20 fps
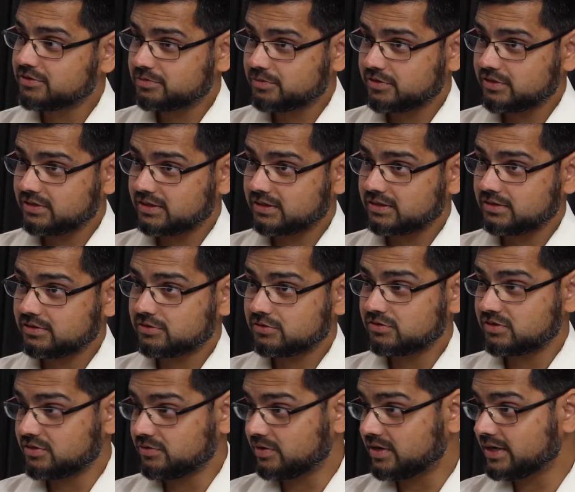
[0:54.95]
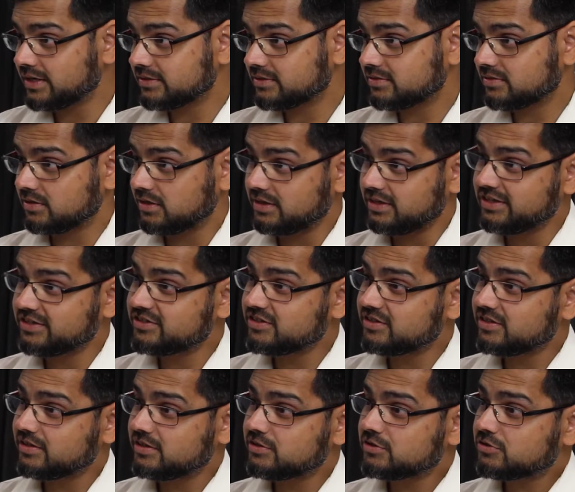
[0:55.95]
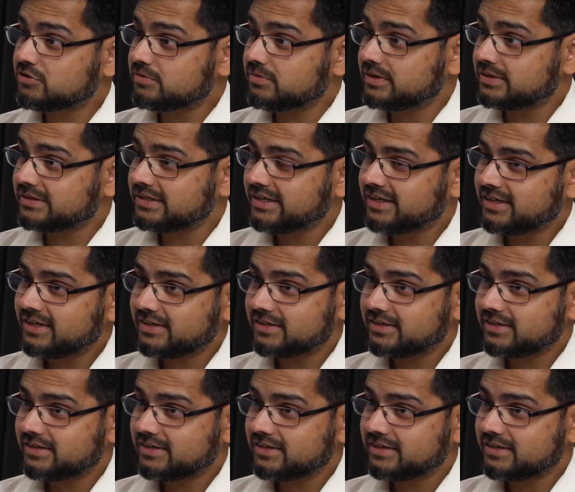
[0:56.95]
his project is to devise and engineer instruments